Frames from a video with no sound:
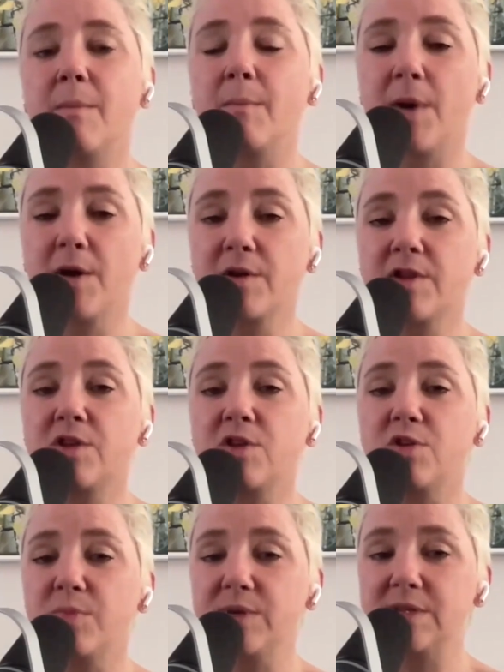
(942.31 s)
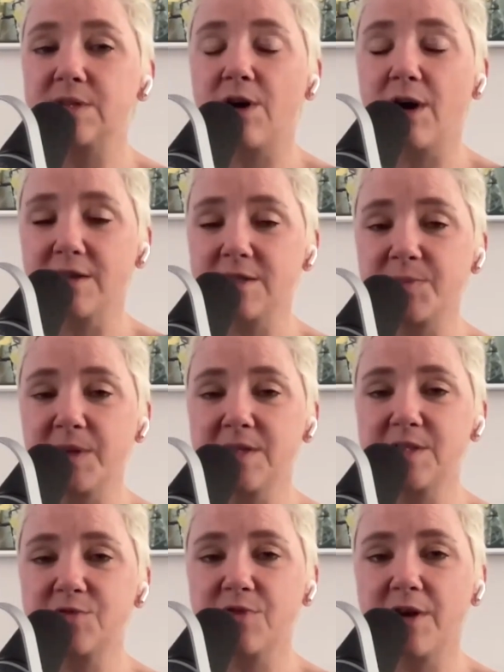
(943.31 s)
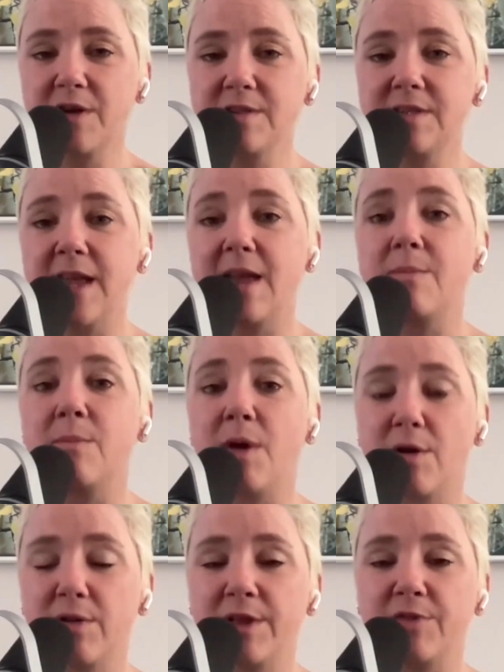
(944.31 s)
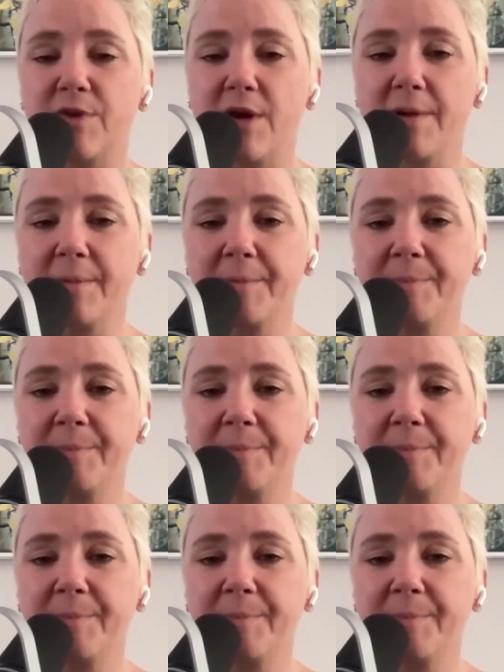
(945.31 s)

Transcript: Mark Cuban's Cost Plus Drugs, and Marley Drug.